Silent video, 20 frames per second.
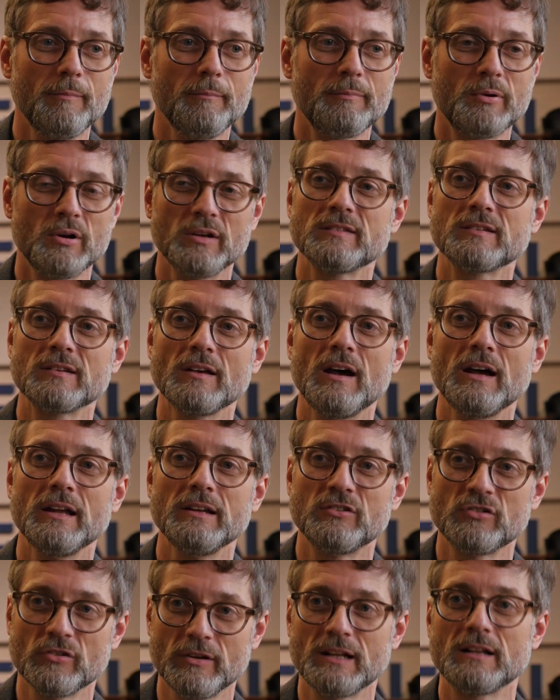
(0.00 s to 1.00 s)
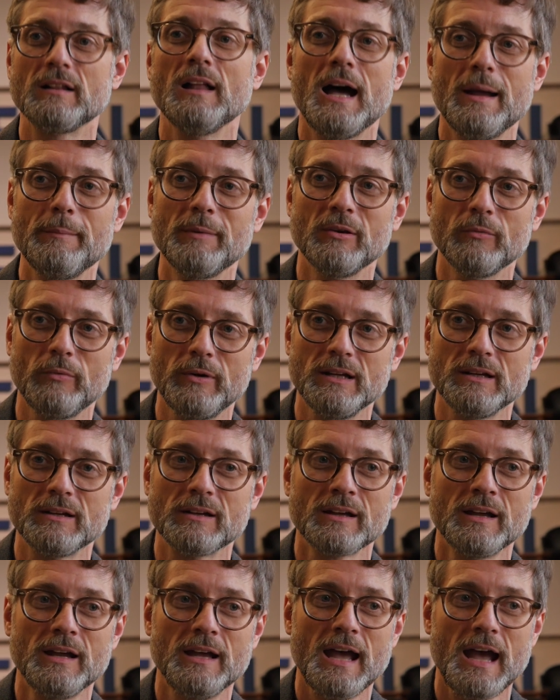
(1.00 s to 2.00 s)
puts on during Climate
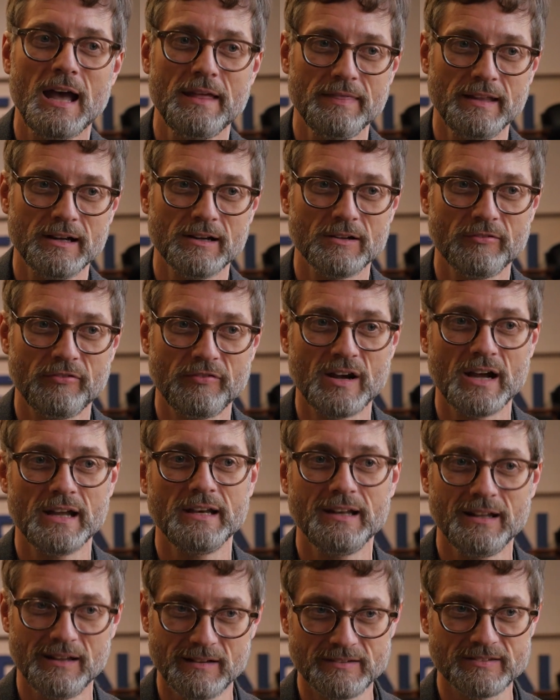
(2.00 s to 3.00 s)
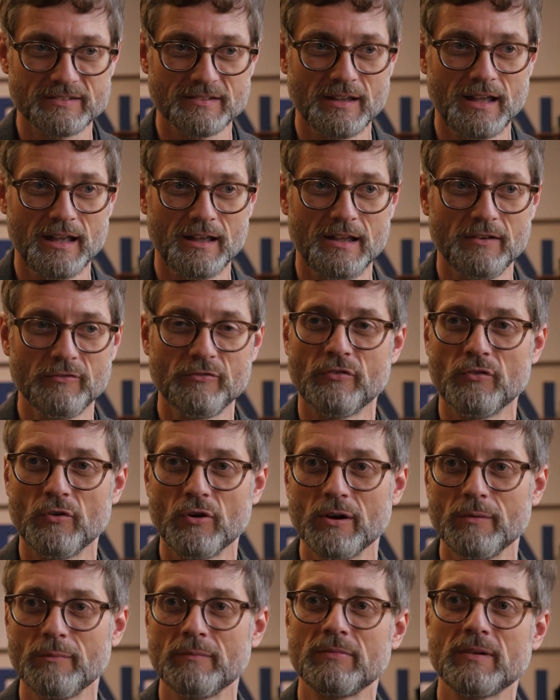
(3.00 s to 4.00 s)
Week, and their findings
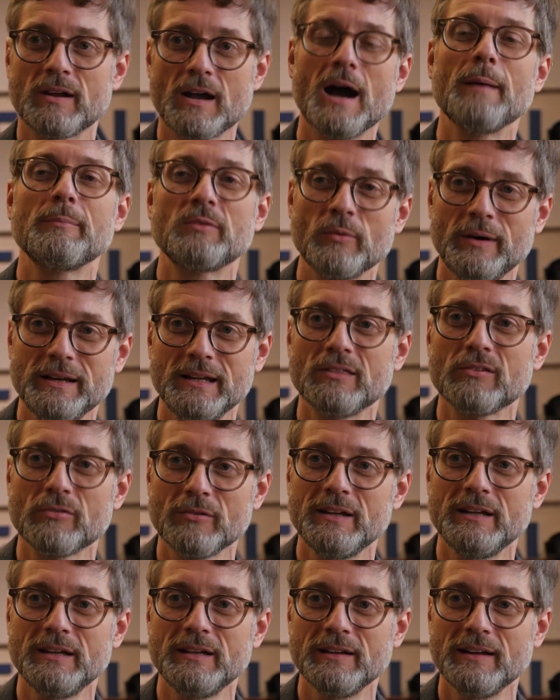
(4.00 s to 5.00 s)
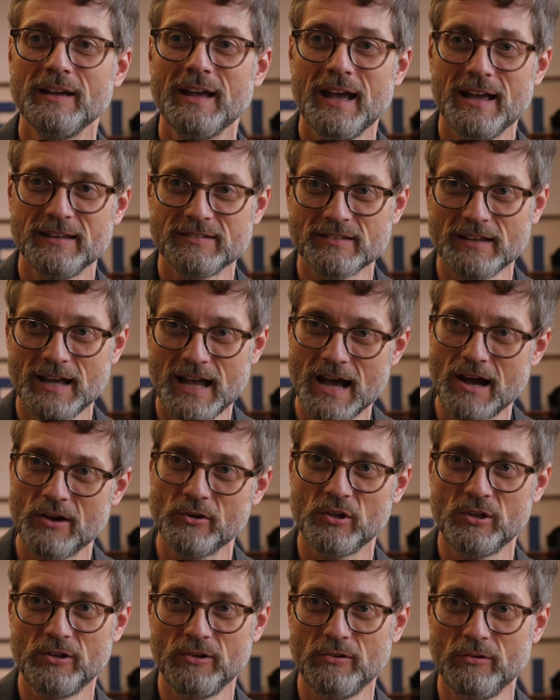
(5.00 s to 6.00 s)
inform COP23 as to how
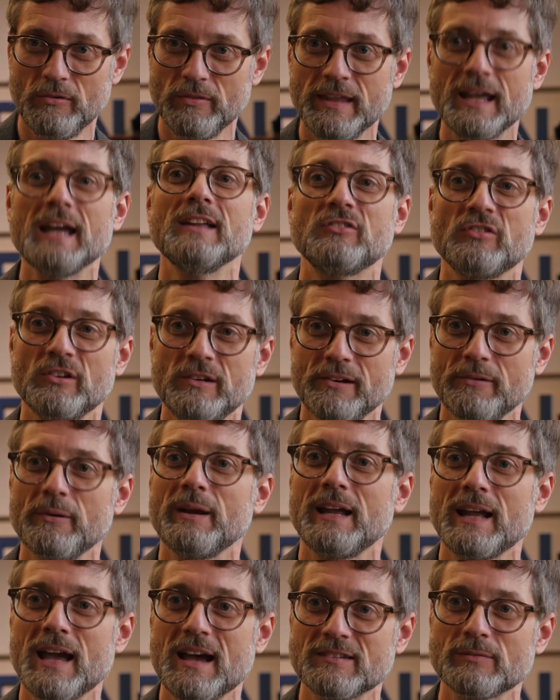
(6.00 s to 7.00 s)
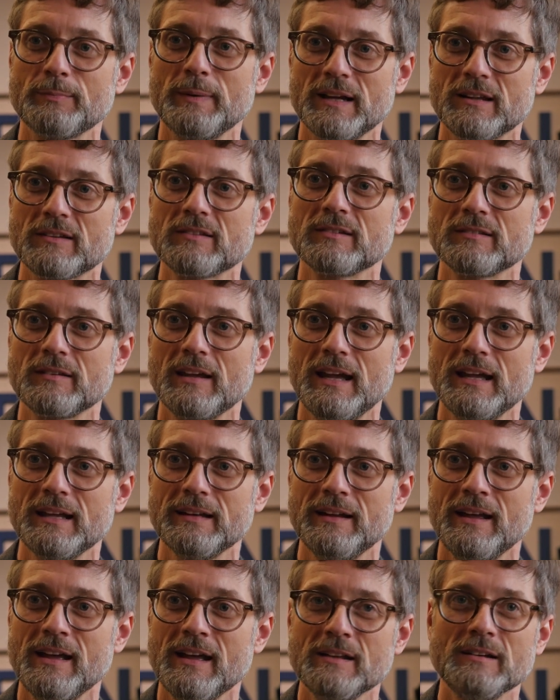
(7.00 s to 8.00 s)
do you, the engineering aspects,
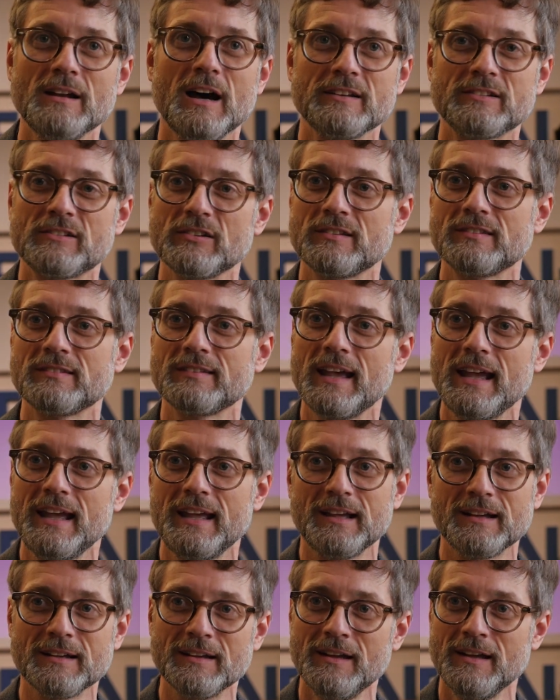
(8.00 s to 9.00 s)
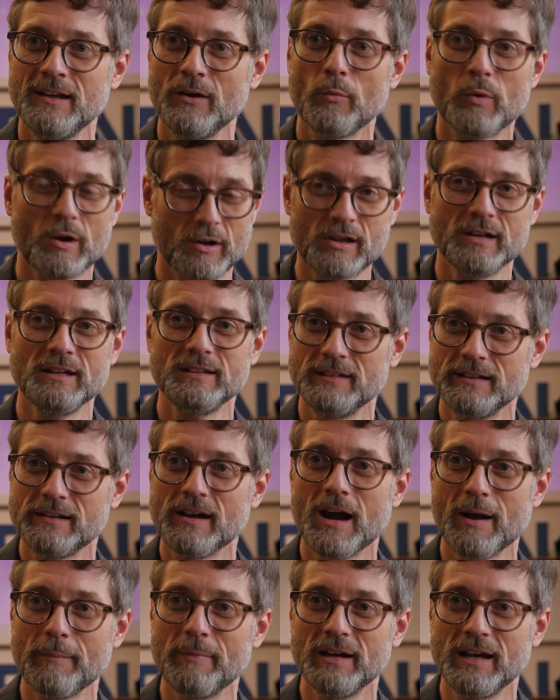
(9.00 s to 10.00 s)
and not just saying we're going to
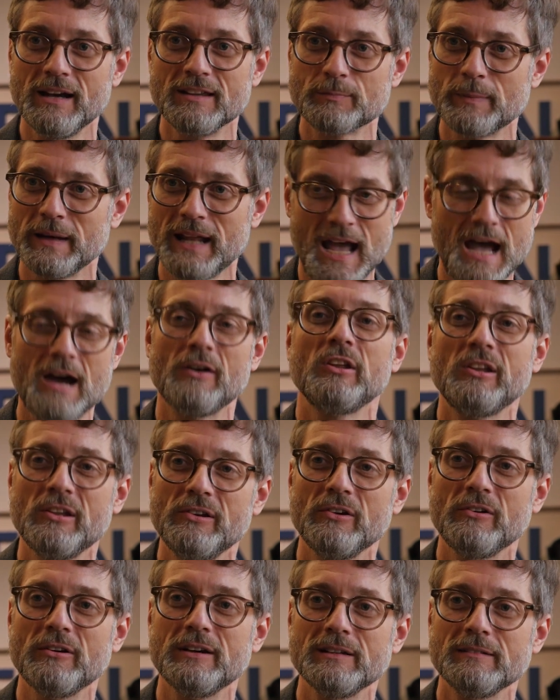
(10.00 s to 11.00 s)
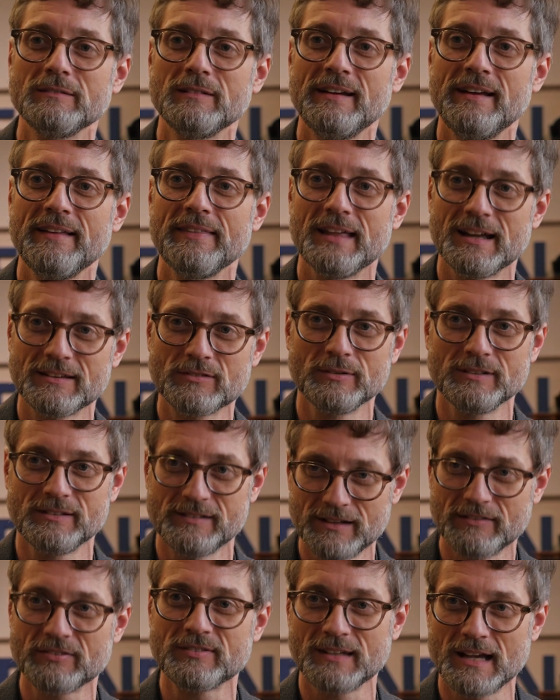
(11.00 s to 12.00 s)
decarbonize, but how do you do it? That's what
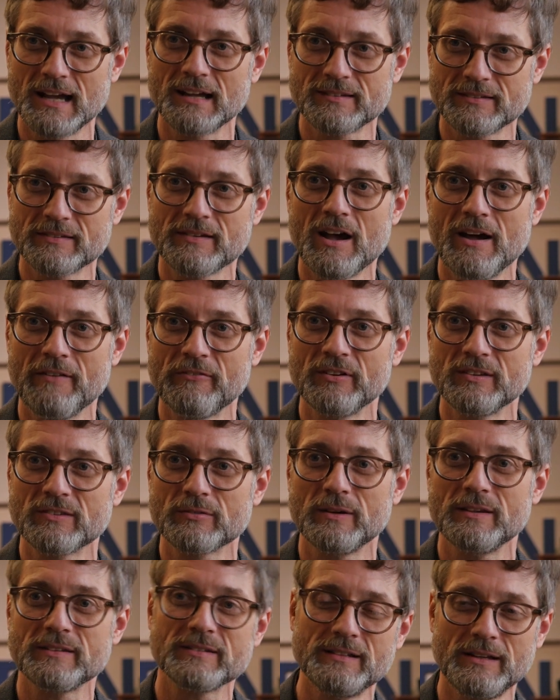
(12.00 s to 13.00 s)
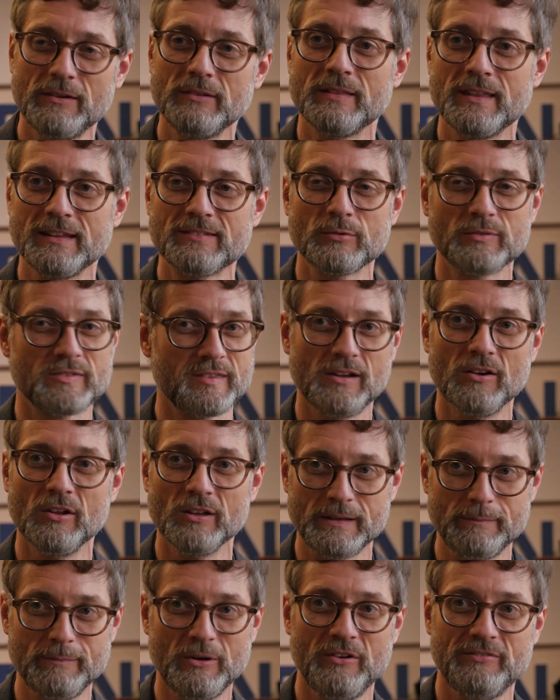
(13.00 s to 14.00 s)
Jeff Sachs' conference was, and this was the
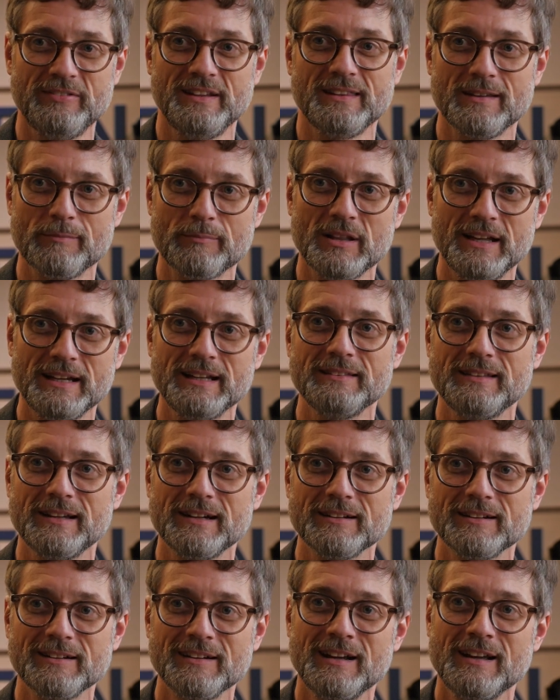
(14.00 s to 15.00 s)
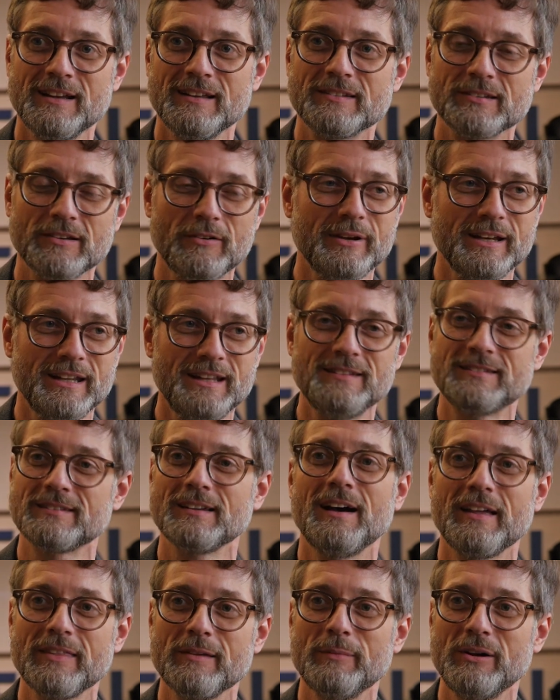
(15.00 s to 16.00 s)
only movie that played there. So when he saw the